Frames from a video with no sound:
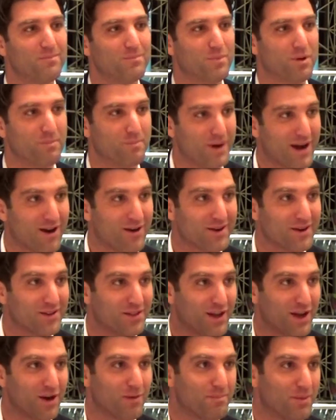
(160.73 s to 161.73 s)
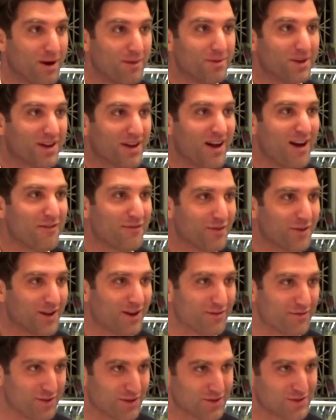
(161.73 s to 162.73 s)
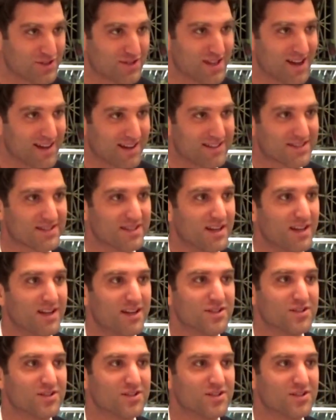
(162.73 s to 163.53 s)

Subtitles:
preparing their public offering of their stocks.